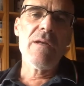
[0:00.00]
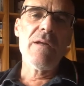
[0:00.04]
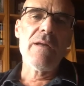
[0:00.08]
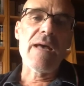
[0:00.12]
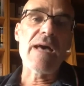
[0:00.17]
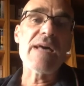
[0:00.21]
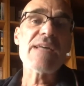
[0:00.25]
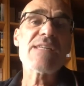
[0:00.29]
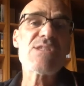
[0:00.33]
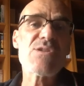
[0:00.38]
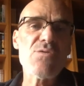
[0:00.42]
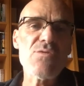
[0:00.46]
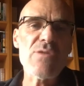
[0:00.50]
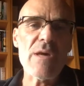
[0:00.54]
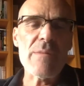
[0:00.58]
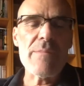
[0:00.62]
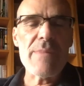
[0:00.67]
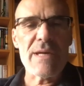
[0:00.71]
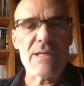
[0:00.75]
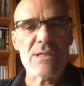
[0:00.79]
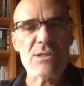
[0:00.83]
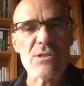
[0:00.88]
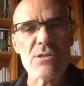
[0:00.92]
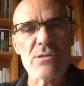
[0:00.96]
has two
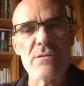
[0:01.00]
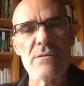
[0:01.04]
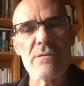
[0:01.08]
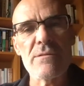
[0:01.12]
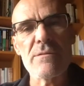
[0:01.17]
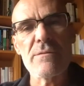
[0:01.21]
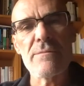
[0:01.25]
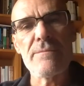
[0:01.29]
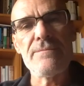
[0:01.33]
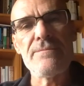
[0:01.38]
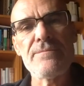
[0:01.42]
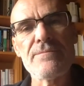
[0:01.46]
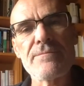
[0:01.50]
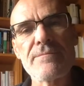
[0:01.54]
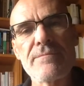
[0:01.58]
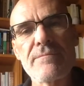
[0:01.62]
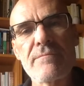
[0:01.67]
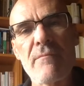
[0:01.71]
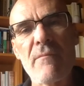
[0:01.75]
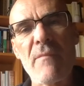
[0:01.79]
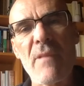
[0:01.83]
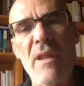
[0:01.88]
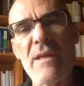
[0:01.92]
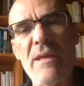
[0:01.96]
dimensions.
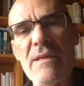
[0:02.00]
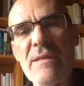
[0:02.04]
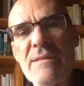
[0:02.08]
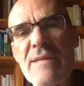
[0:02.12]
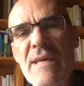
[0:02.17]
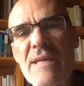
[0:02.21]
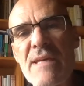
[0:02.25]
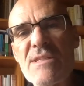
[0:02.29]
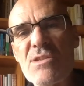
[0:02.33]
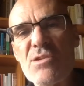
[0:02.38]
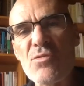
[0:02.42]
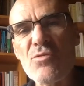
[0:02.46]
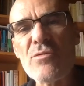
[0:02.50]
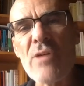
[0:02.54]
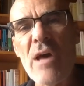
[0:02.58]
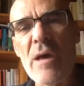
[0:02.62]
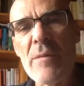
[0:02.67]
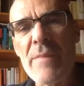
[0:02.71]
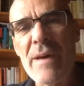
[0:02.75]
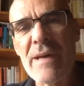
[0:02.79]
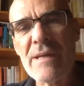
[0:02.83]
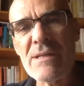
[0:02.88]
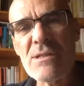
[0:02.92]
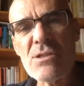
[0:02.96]
It has two
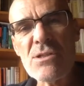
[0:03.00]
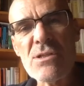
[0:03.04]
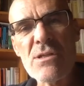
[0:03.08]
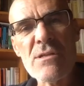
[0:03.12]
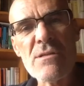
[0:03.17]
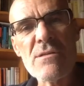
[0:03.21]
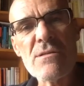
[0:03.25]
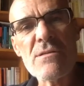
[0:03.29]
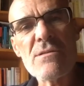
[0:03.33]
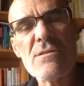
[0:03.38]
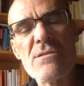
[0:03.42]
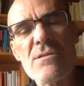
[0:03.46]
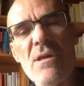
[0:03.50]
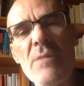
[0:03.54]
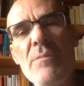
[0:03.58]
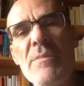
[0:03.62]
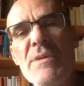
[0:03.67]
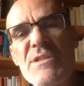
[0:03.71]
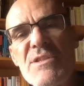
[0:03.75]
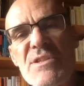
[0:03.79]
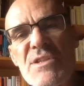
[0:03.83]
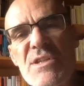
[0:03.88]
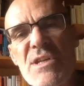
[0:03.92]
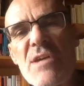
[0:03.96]
dimensions, a
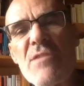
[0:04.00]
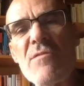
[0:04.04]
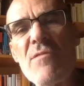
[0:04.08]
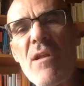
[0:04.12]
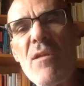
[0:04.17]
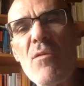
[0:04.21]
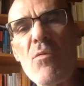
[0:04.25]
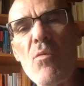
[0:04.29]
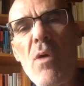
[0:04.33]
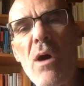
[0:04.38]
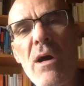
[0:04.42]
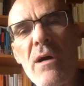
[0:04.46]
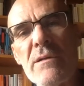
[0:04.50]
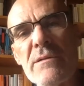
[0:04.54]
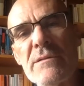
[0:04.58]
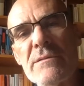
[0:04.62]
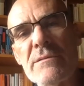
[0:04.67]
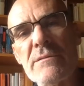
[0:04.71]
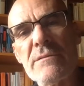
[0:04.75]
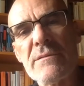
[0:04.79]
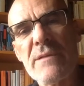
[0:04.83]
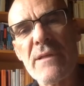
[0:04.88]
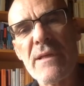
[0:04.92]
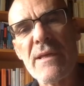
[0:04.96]
material
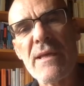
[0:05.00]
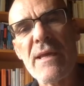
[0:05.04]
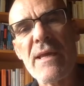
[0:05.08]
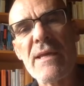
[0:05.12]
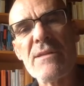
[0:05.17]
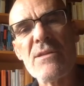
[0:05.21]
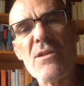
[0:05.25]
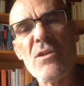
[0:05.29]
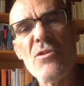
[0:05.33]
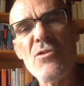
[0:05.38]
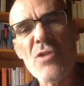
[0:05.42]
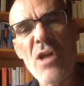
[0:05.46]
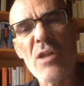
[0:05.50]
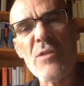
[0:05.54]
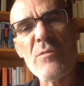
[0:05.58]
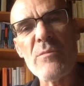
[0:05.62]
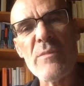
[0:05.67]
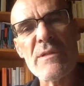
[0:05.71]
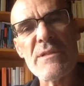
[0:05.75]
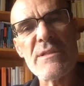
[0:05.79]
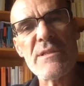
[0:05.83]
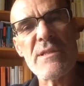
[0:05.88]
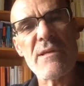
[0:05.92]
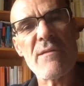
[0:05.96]
one and a
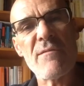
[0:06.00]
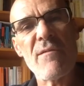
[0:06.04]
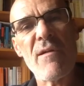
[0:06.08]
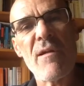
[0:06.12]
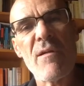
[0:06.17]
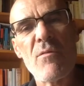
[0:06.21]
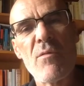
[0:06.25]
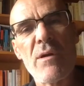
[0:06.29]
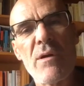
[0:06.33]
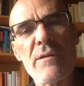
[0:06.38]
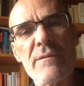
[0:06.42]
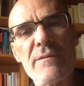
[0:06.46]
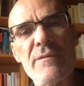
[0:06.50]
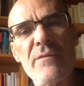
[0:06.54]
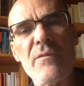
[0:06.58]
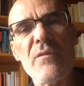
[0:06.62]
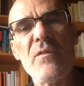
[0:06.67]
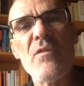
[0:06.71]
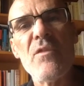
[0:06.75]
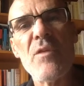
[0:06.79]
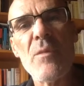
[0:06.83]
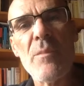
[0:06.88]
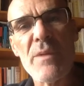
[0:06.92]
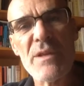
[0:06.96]
non-material one.
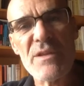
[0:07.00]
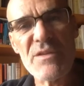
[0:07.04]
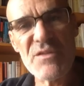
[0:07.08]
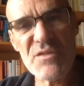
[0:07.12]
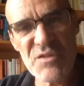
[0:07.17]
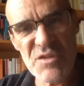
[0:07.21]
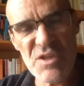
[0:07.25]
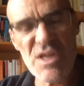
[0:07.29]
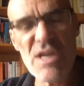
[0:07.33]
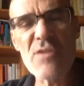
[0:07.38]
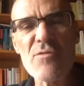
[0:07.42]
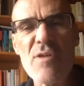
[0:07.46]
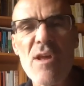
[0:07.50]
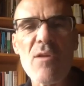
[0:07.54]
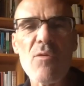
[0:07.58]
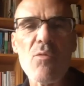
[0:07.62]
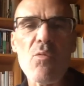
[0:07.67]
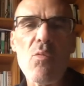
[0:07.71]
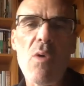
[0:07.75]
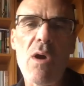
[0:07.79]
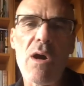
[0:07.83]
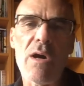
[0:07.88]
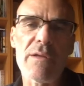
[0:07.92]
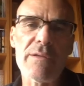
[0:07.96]
The material
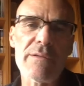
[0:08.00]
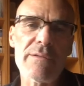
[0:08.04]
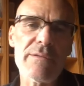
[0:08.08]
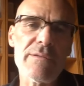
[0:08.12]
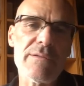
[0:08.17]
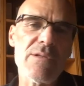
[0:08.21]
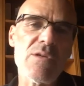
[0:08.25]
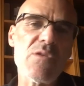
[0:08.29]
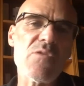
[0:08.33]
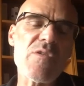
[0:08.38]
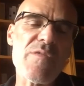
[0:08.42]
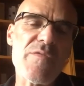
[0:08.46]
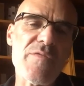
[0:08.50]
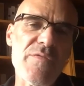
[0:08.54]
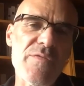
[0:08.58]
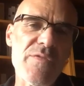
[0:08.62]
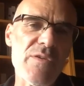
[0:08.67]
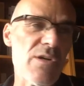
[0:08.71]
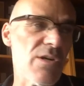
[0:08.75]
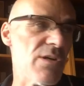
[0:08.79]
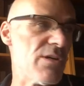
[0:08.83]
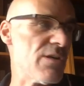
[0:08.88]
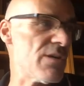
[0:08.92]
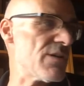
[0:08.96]
one
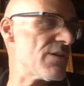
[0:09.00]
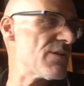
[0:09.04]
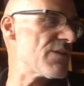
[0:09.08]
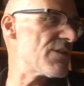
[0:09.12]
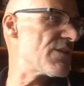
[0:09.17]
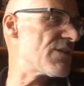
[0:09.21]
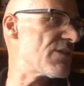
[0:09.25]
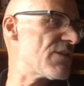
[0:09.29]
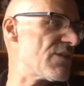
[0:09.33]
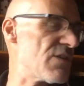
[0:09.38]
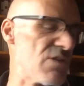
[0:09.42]
refers